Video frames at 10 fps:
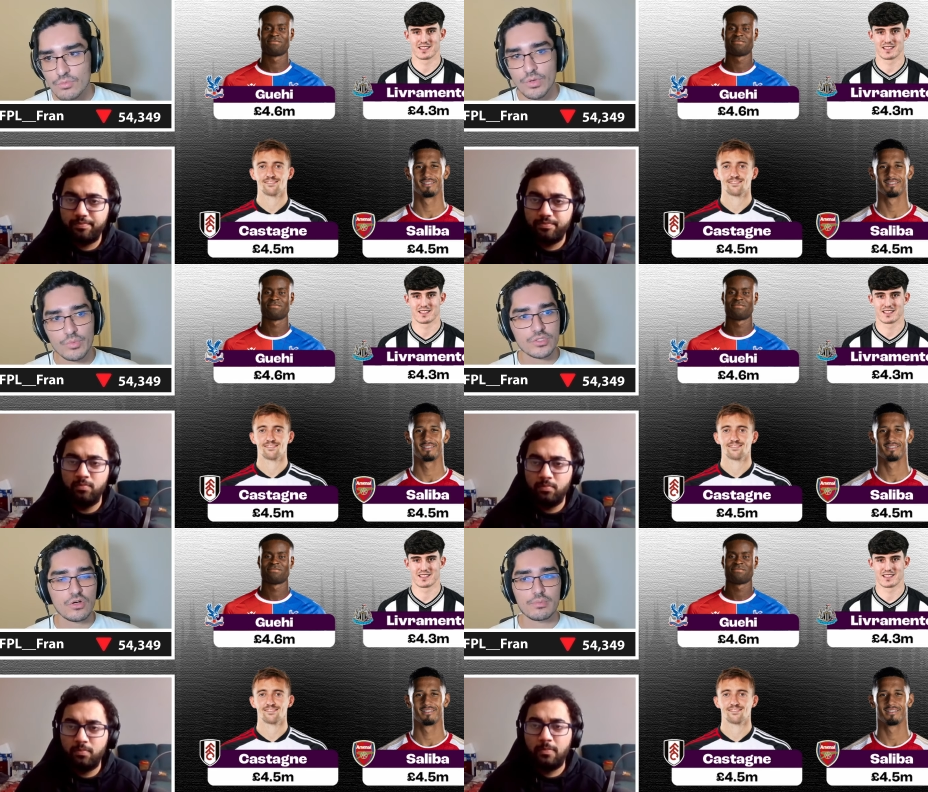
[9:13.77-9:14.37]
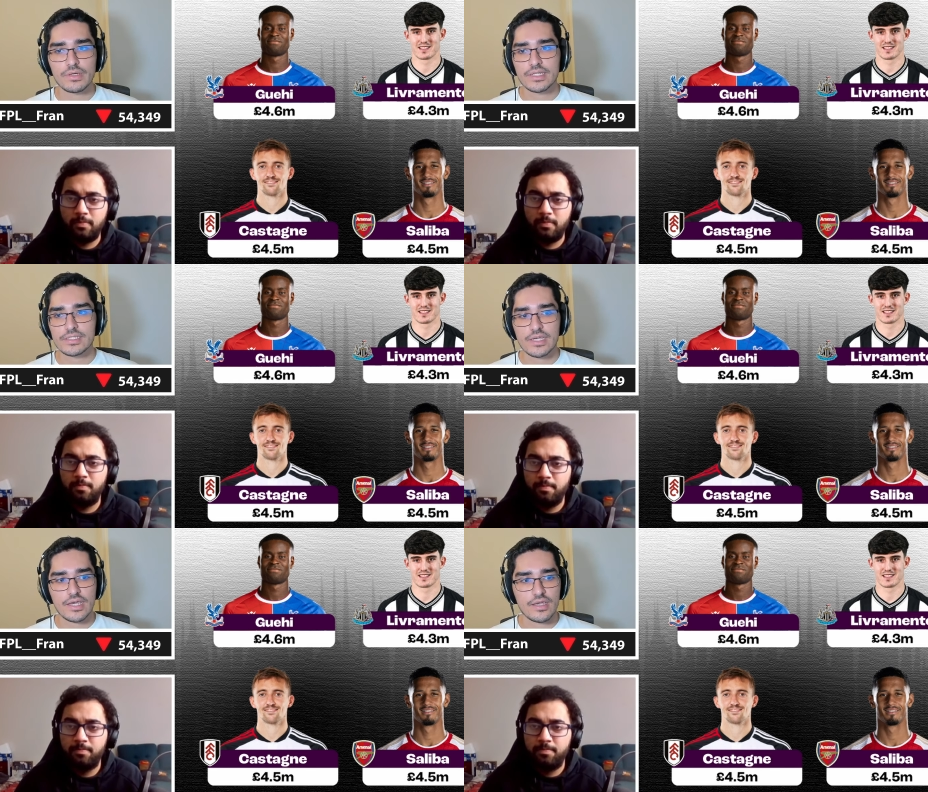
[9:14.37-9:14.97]
Speaker 1: hmm. when we talk about,
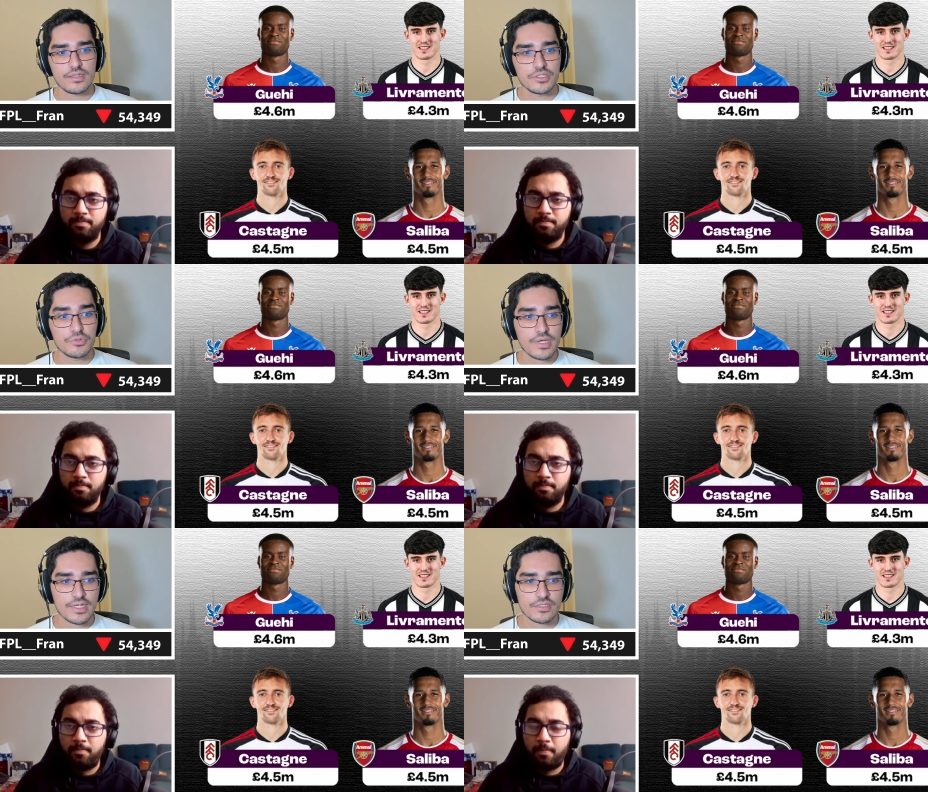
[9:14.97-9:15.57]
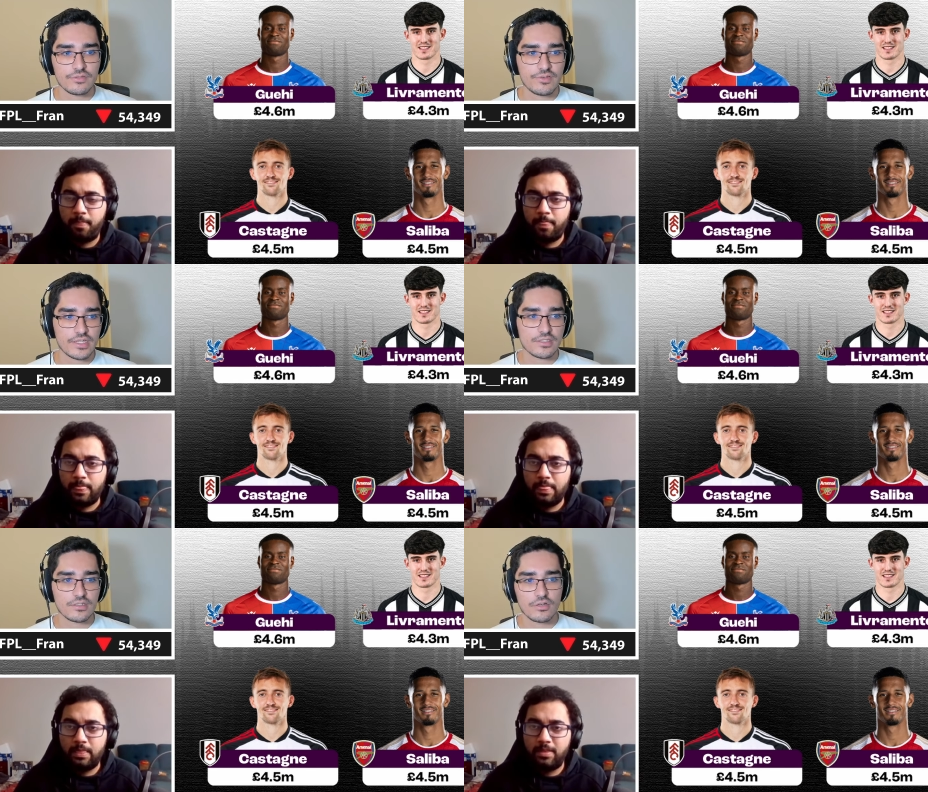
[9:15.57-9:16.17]
let's say, Newcastle
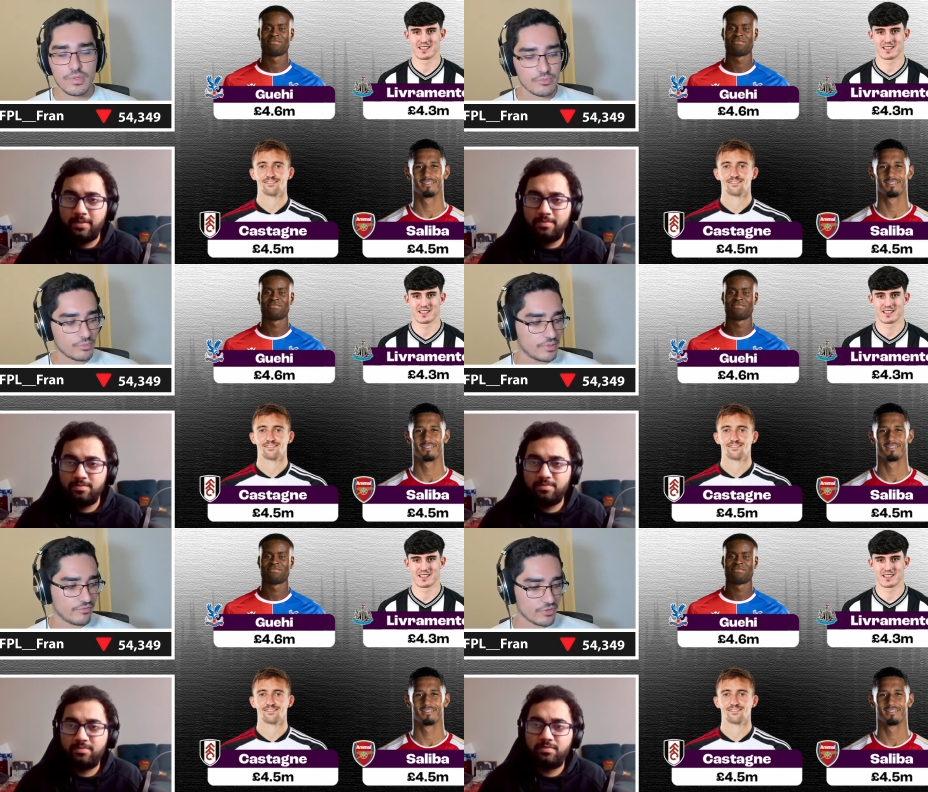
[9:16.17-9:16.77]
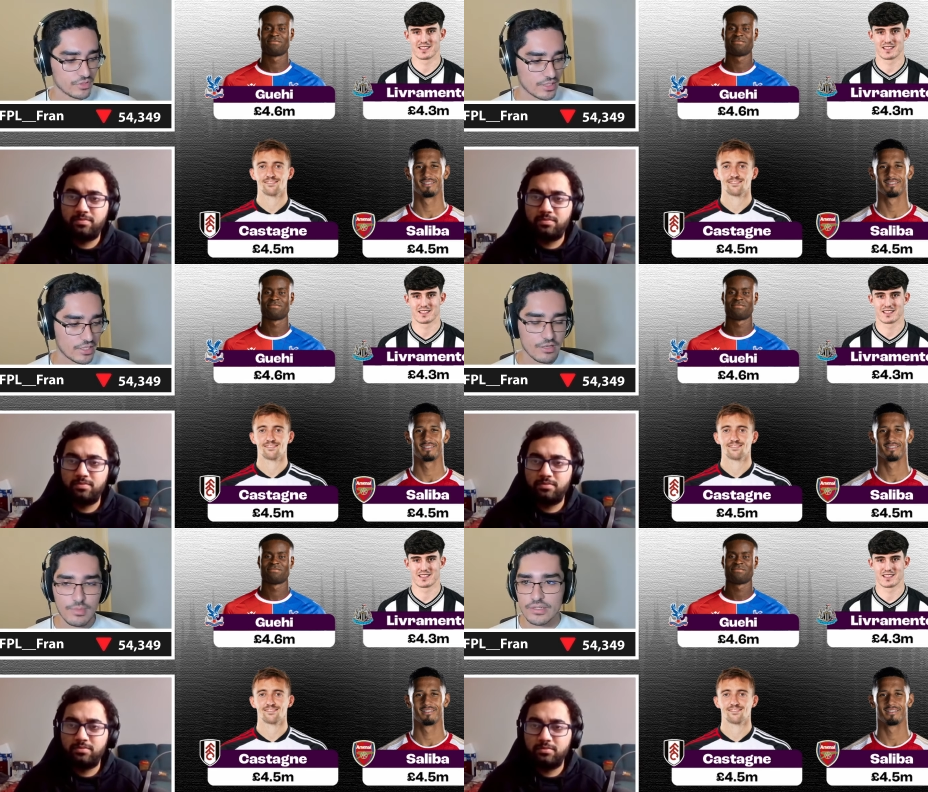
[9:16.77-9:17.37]
defense, a lot of people will be first
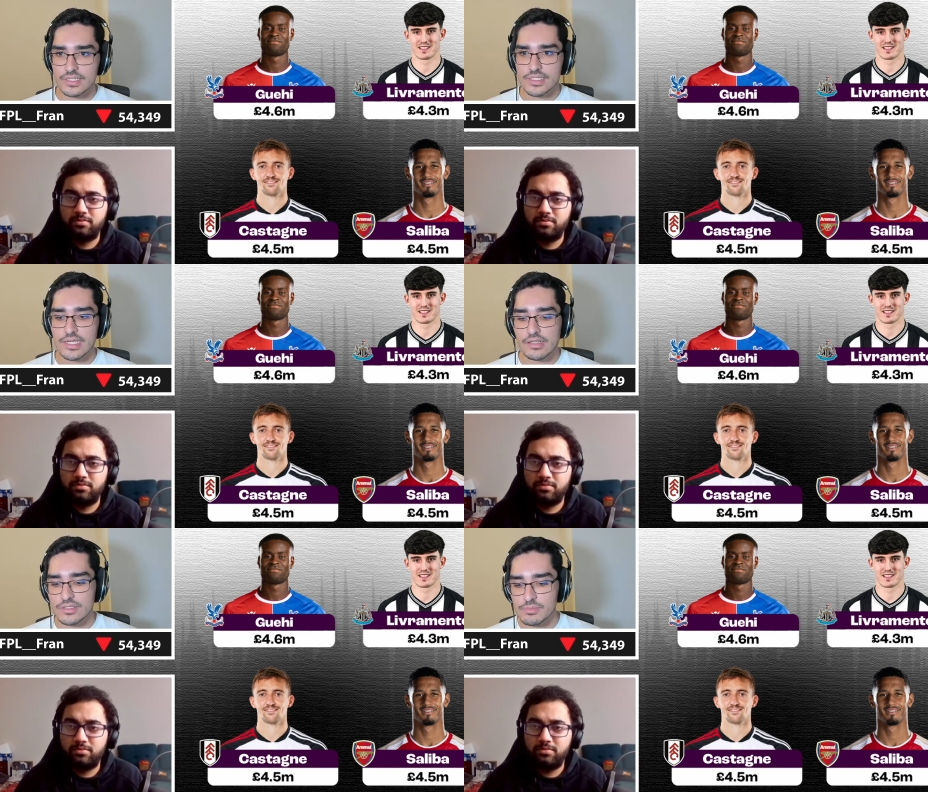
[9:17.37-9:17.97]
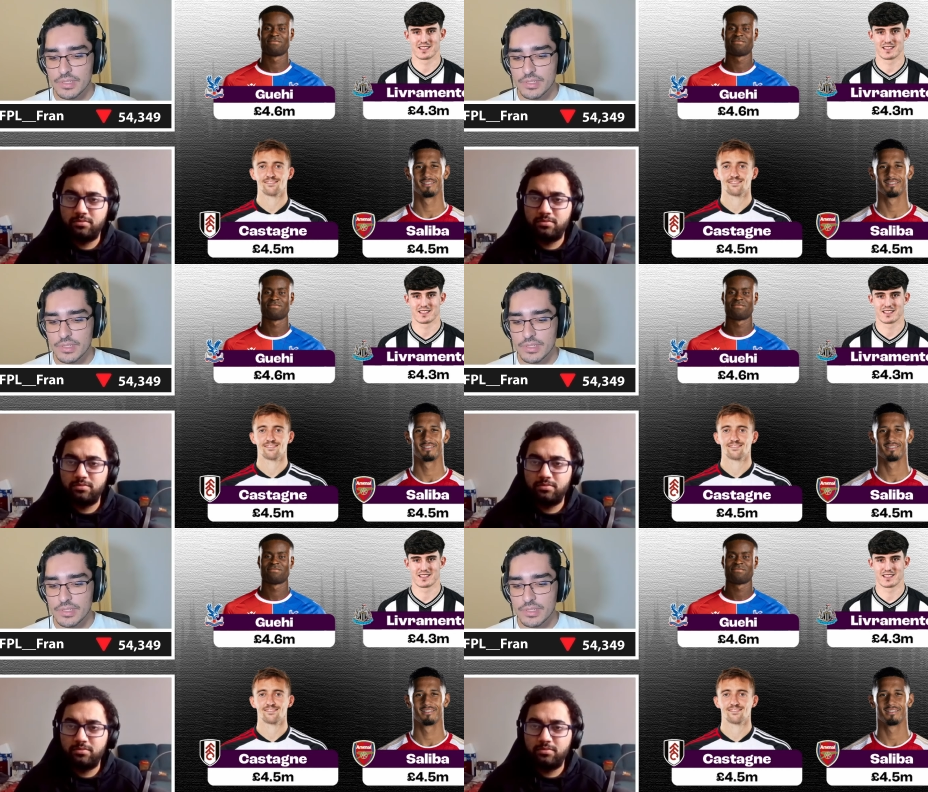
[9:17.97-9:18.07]
thinking about Lascelles.